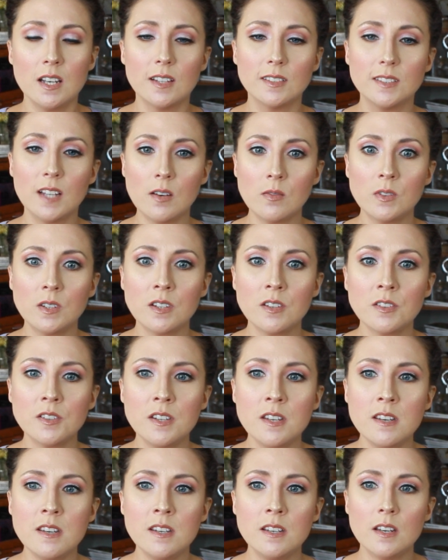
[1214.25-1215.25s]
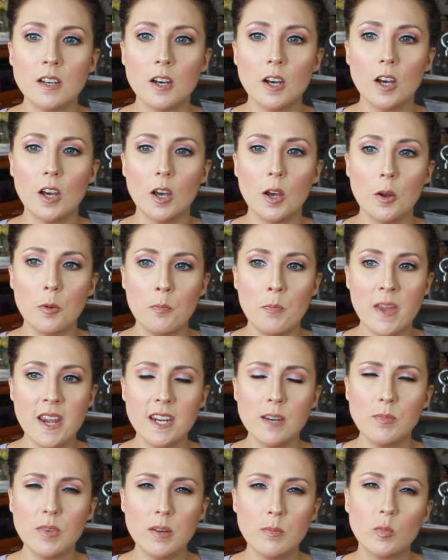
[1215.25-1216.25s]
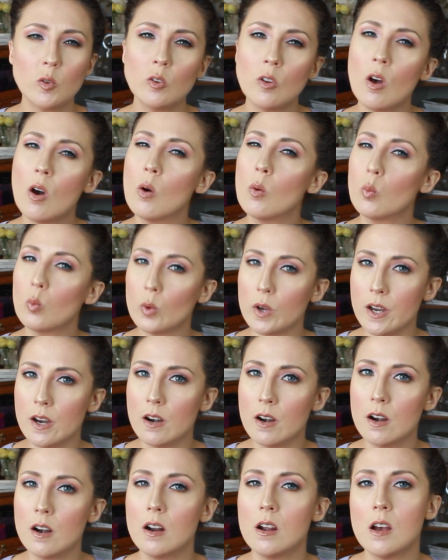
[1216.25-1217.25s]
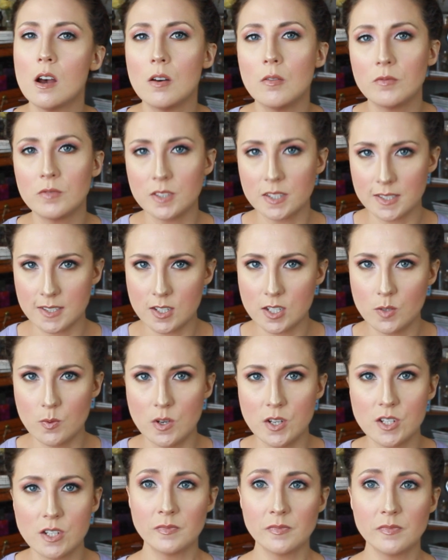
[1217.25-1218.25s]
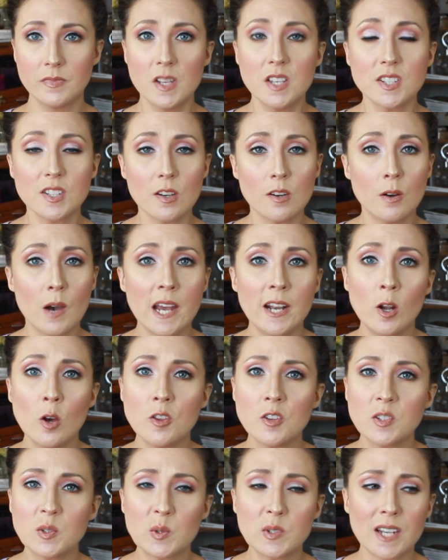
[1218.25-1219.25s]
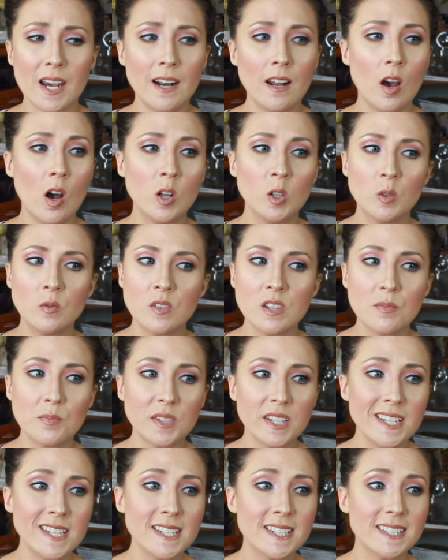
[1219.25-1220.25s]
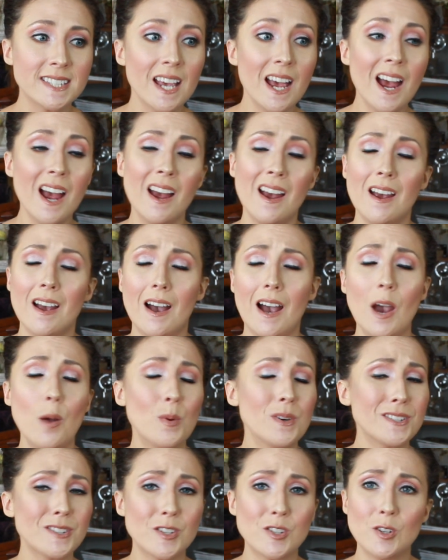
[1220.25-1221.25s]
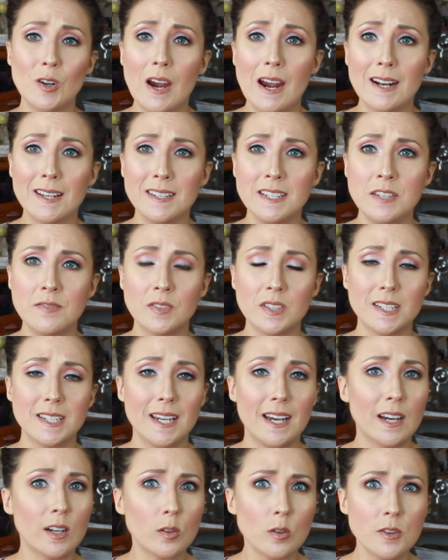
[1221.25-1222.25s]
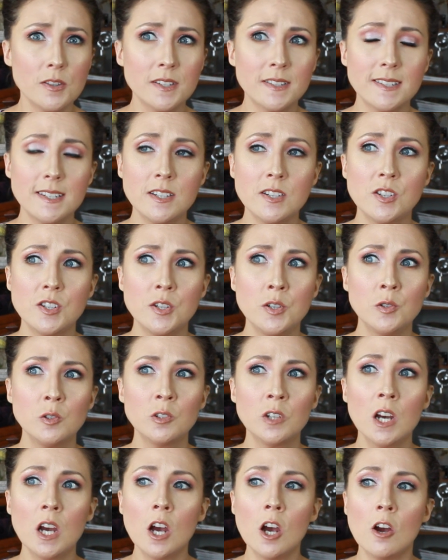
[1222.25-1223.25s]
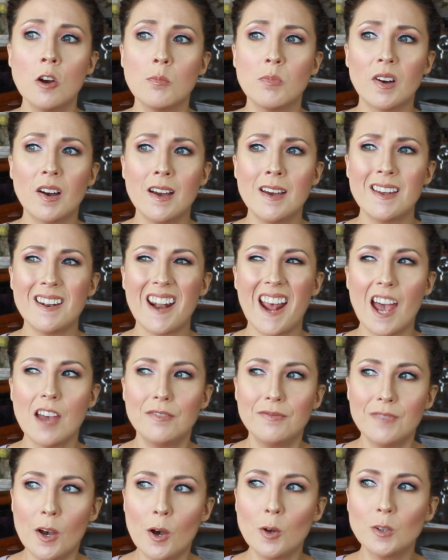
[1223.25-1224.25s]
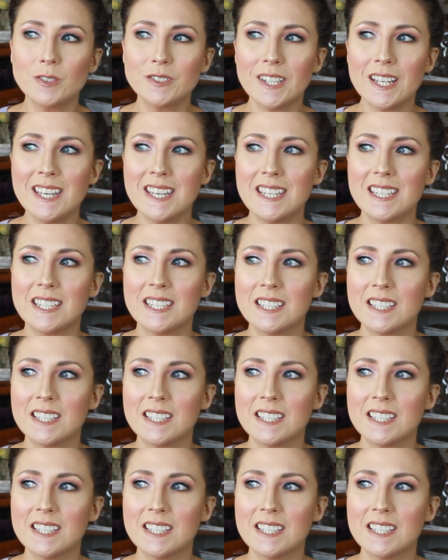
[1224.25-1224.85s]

lovingly make people aware of the situation. So I know this was kind of all over the place. I wasn't sure how to even tackle this issue, but I felt like